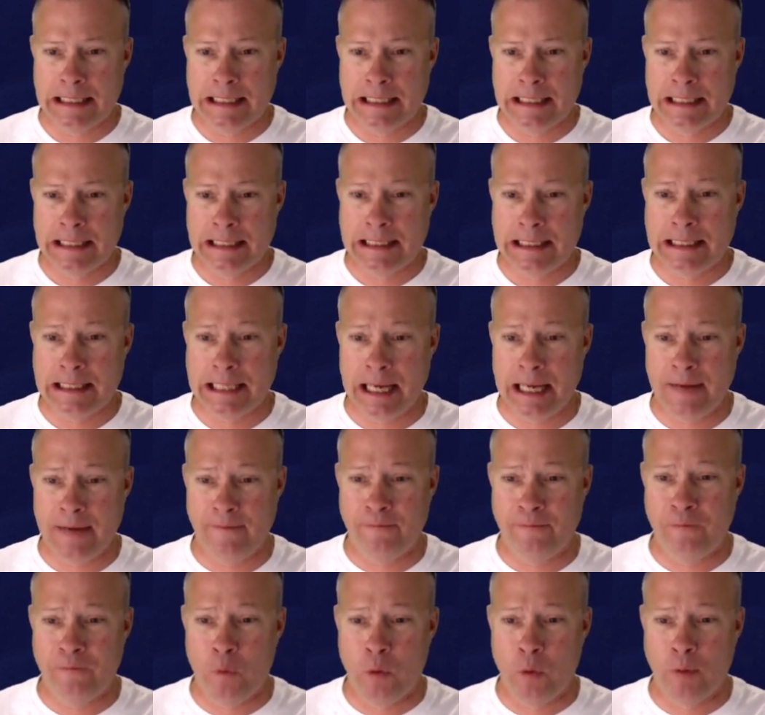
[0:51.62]
Shin
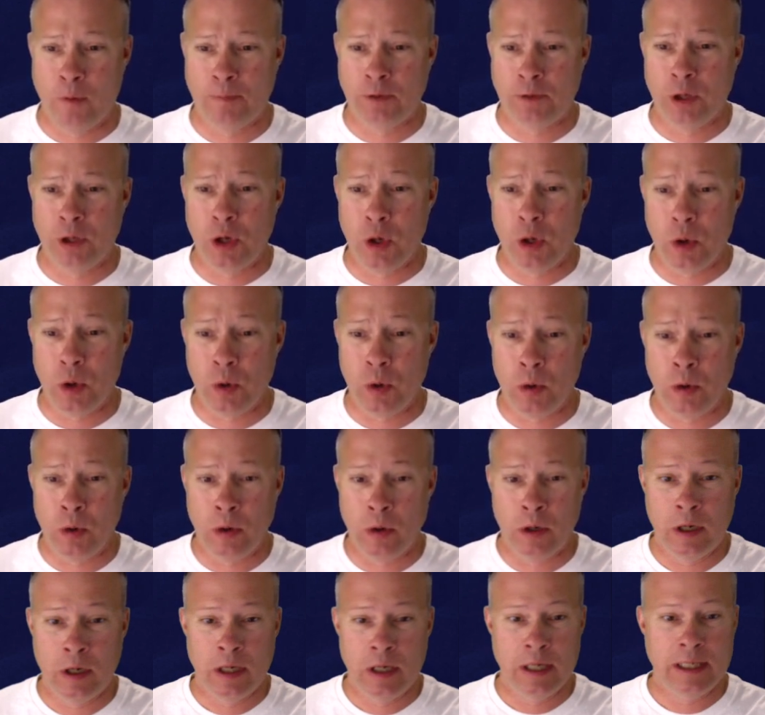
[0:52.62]
Form 2,
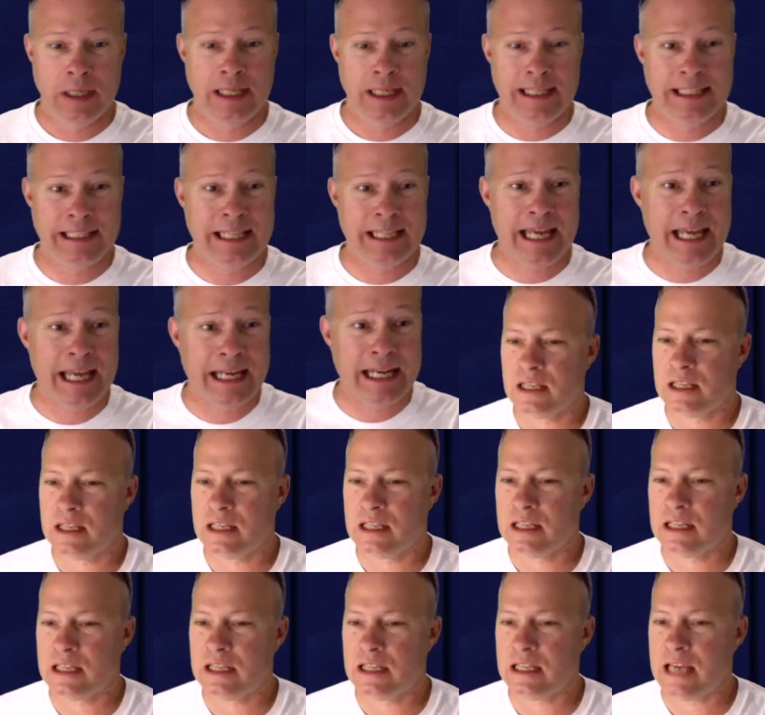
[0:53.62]
that's it,
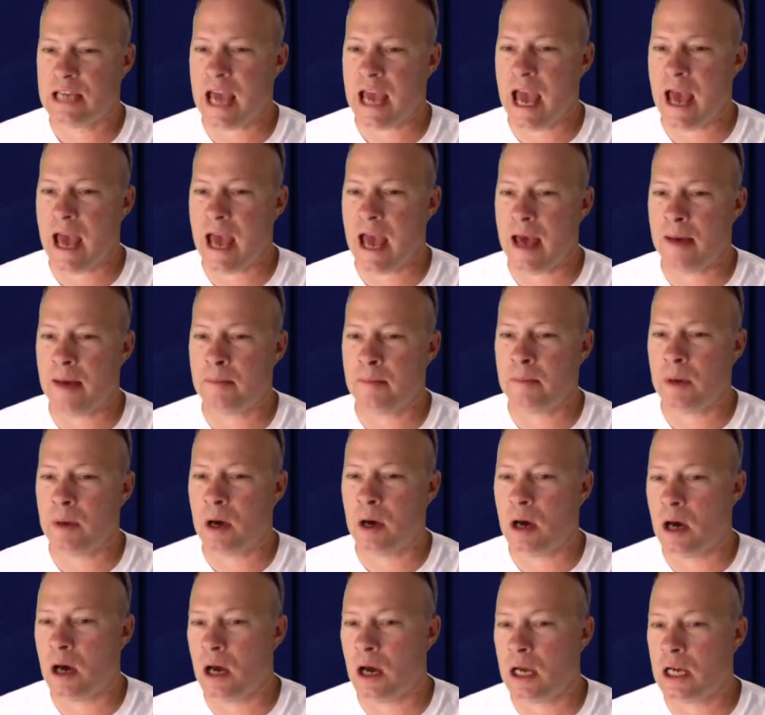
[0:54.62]

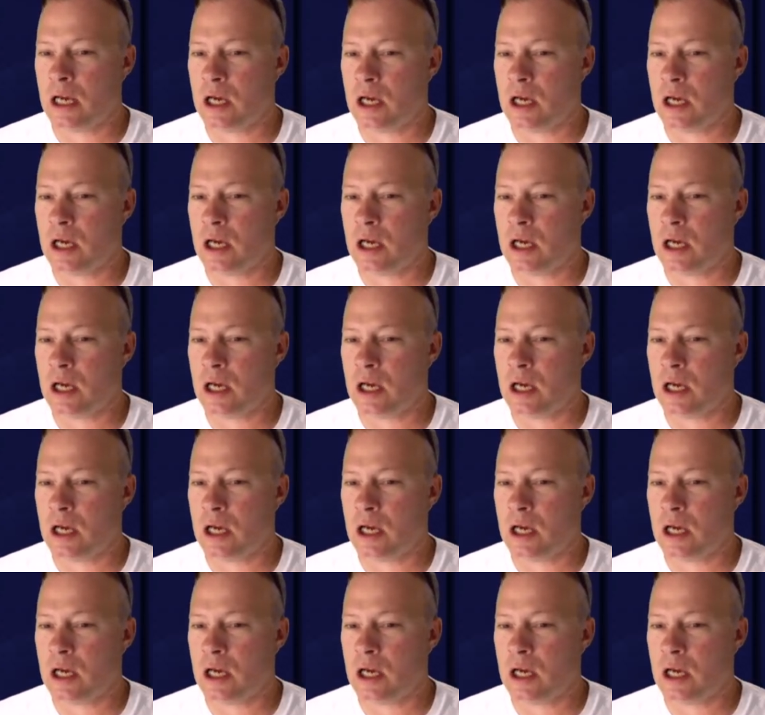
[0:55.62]
Kamacuras,